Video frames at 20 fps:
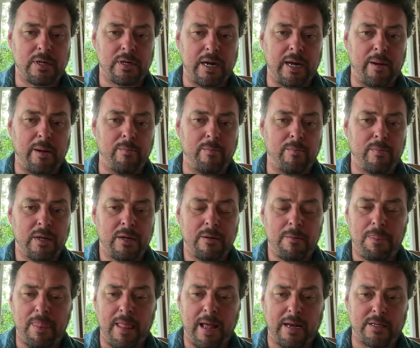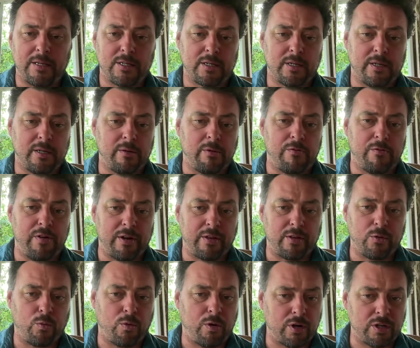Um, that's going to affect
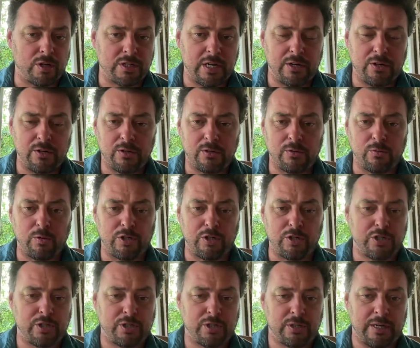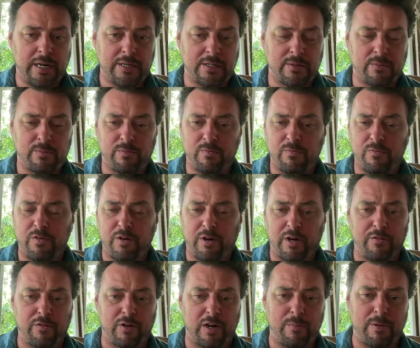the water cycle, which has a
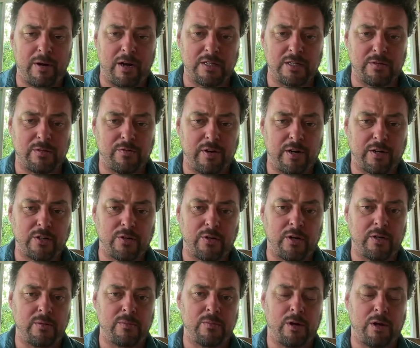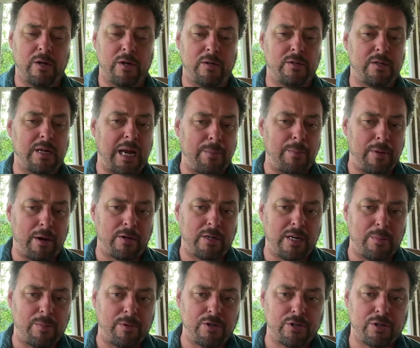very, very positive effect on time on
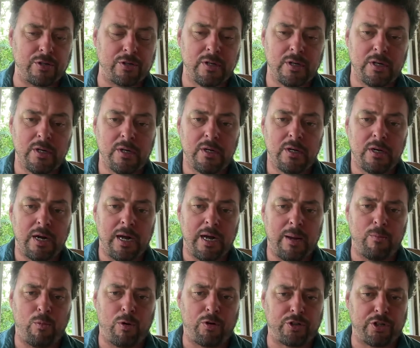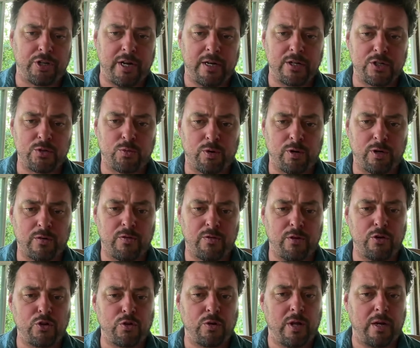temperature. Multi-Yenna's work, for
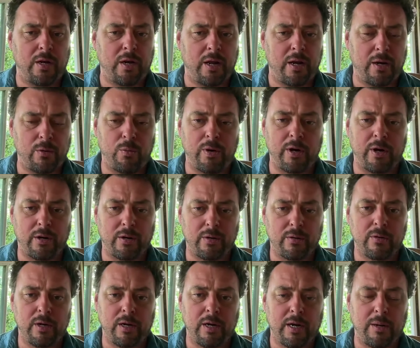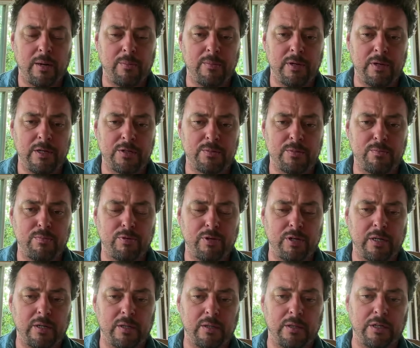those who are not aware, is
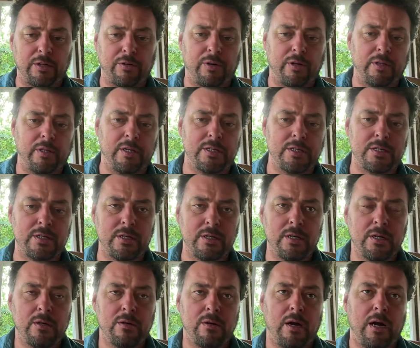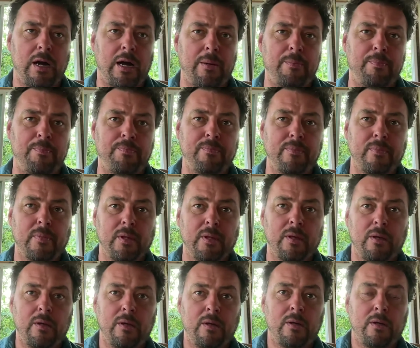pretty clear on this. Um,
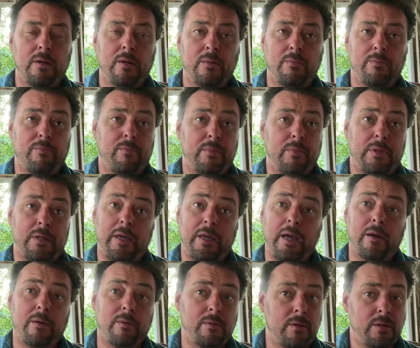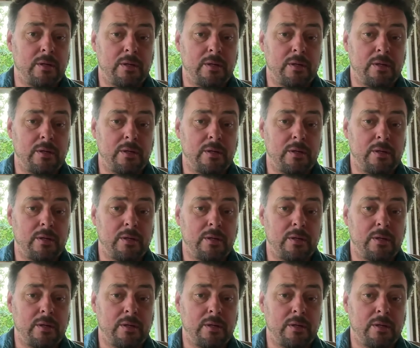yeah,